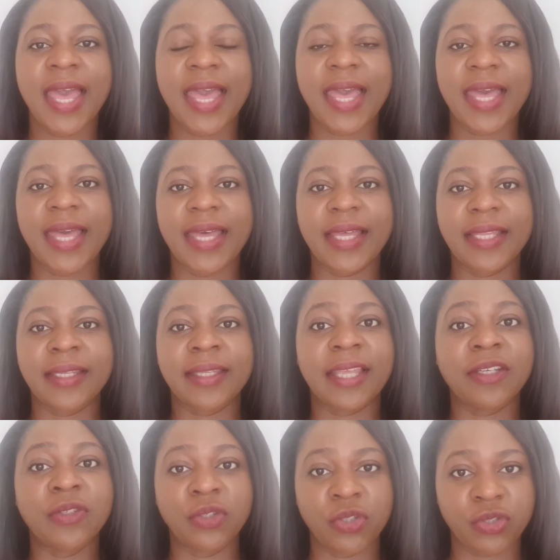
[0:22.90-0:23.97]
and
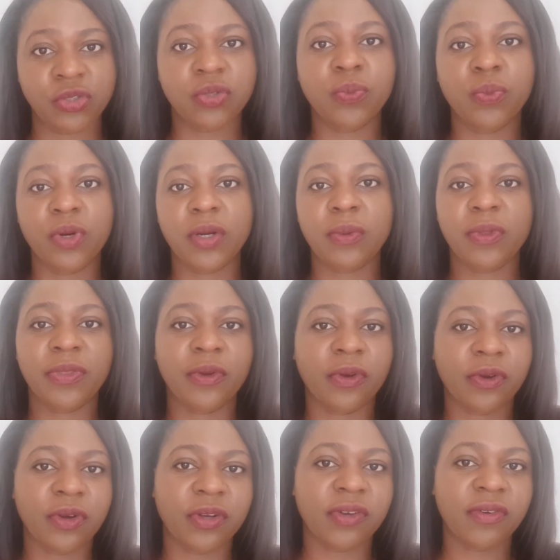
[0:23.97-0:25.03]
that you should work with your
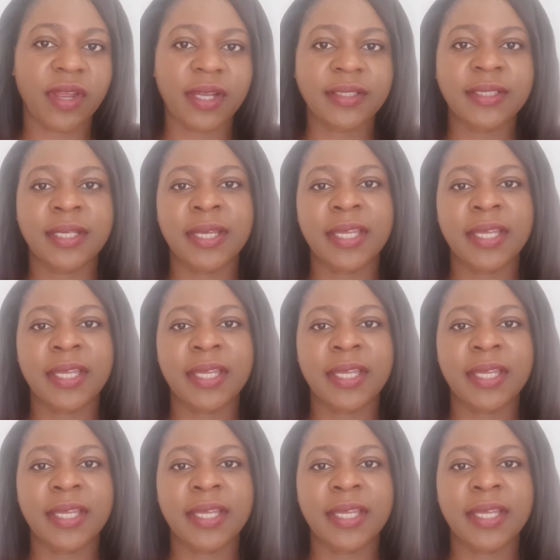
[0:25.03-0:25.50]
contractor